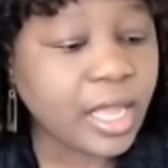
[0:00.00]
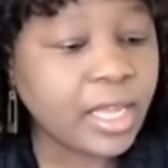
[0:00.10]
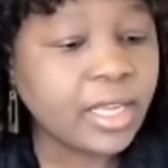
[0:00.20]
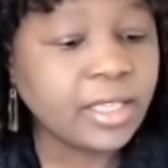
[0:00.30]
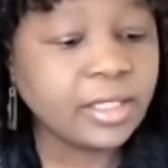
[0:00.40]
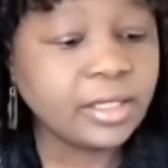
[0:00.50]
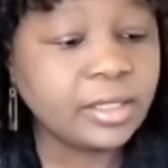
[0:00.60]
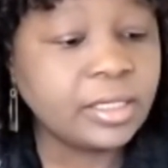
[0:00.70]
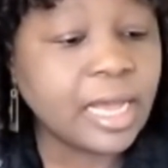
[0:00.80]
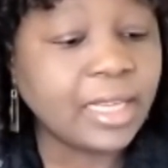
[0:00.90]

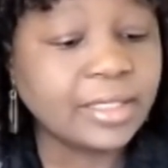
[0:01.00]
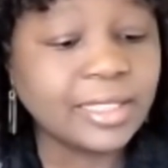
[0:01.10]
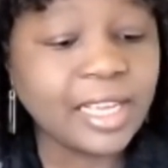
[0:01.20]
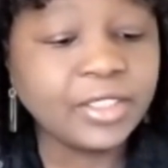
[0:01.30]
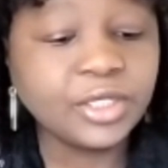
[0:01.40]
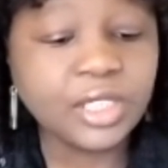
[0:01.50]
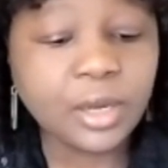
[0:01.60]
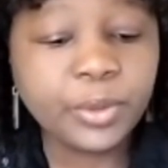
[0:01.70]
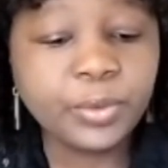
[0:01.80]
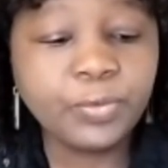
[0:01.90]
is assess
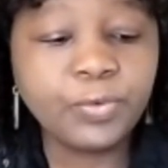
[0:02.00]
Cheryl